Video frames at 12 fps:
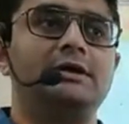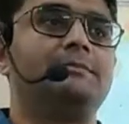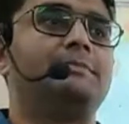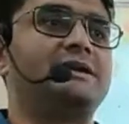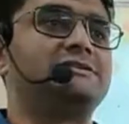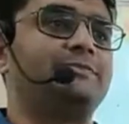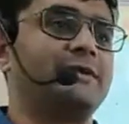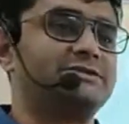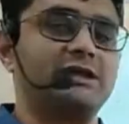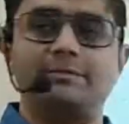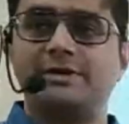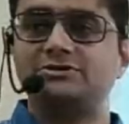by
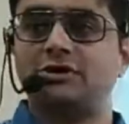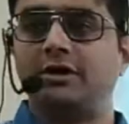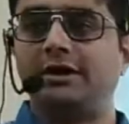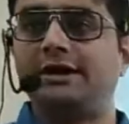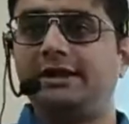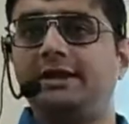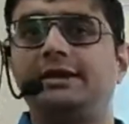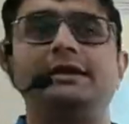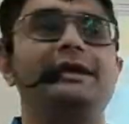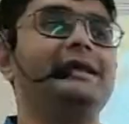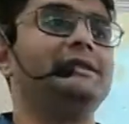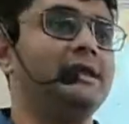special majority
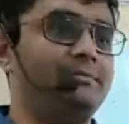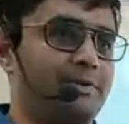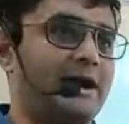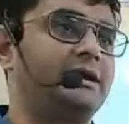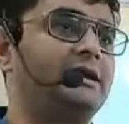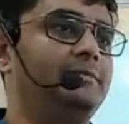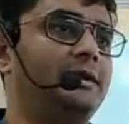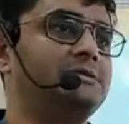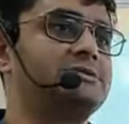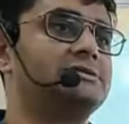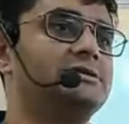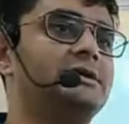in the
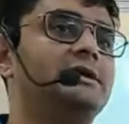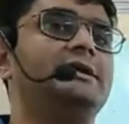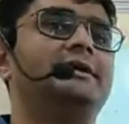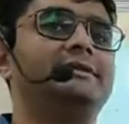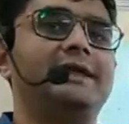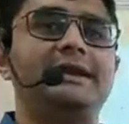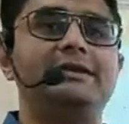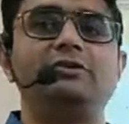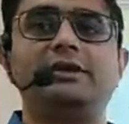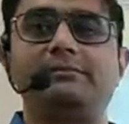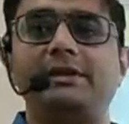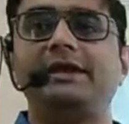parliament. Then it
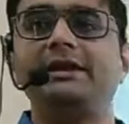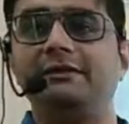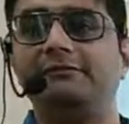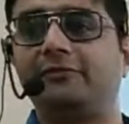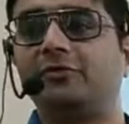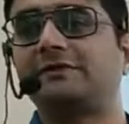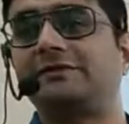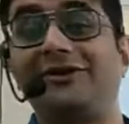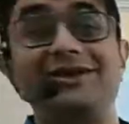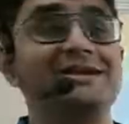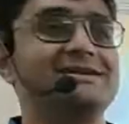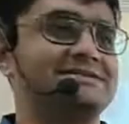will remain in force
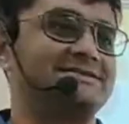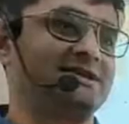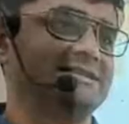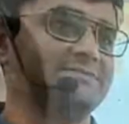for 6 months.